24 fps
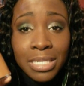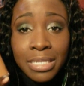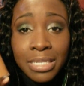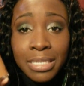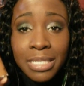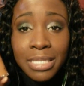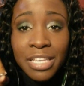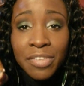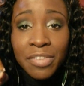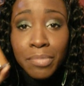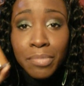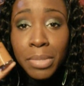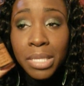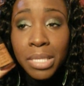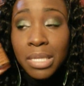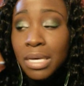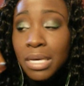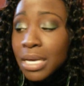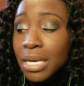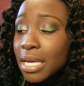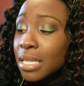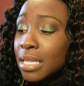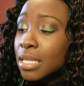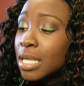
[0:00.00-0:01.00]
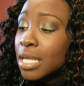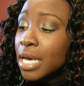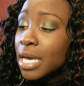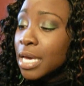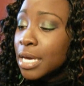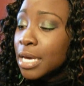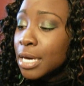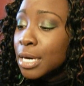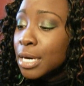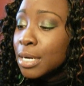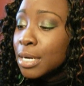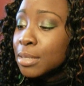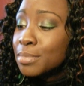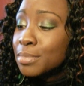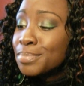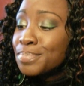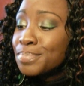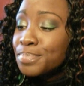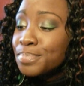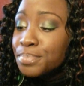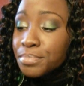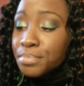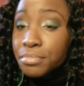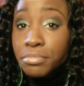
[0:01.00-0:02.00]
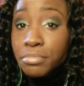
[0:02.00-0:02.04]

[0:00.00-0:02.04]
and leave me looking like a